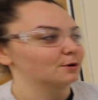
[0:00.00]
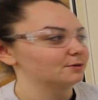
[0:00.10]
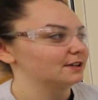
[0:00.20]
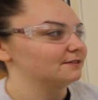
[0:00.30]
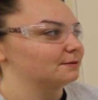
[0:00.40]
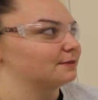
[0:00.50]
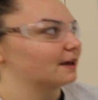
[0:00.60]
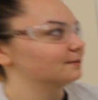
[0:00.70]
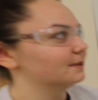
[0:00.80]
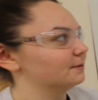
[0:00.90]
won't even
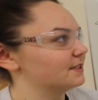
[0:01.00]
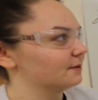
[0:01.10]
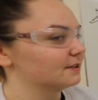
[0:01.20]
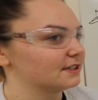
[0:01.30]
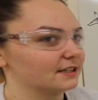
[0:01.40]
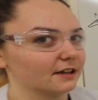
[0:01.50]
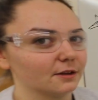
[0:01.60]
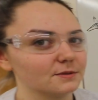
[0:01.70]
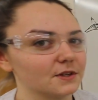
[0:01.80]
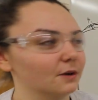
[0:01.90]
be able to deal with the
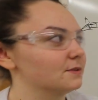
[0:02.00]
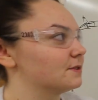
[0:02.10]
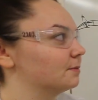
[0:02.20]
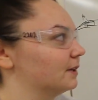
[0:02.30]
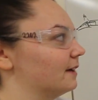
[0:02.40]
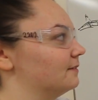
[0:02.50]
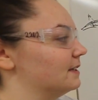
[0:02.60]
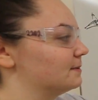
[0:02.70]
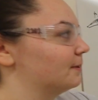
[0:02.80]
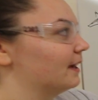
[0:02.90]
yellow totes, we'll have
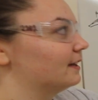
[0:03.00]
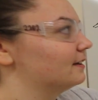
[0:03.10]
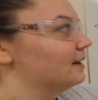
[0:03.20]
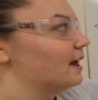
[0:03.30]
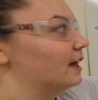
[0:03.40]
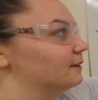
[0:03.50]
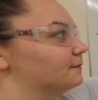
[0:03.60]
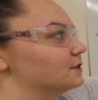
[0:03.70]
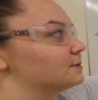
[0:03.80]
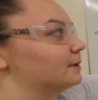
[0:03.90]
this plan. And the
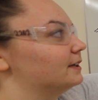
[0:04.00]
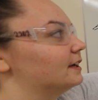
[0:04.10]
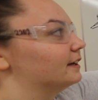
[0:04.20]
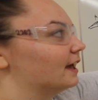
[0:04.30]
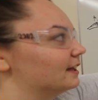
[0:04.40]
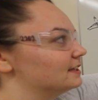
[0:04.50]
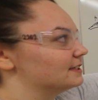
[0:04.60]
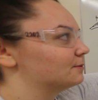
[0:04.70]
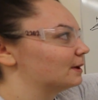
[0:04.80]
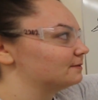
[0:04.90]
first one, again,
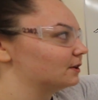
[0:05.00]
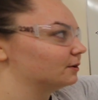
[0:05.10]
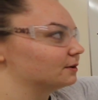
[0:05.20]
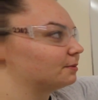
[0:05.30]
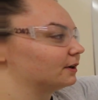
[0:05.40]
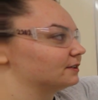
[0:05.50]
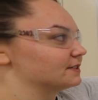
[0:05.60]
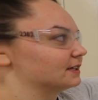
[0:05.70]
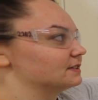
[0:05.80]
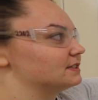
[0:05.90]
is if we have no good partners
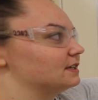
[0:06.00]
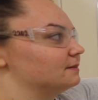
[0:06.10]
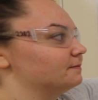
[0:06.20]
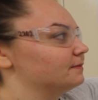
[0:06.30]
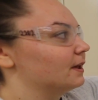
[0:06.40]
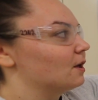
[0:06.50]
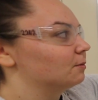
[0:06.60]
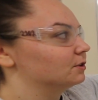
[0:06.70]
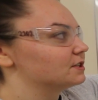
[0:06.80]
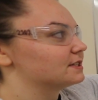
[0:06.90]
on our team,
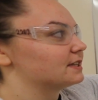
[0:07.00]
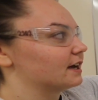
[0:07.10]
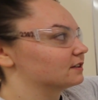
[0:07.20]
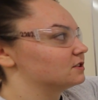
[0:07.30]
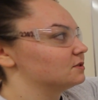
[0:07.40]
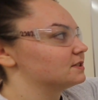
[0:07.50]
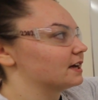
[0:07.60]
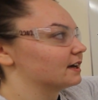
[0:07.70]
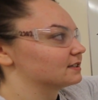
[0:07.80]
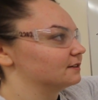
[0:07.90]
we'll just stack 2
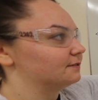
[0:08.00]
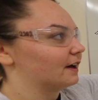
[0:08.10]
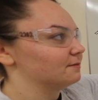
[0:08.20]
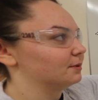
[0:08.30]
stacks of 5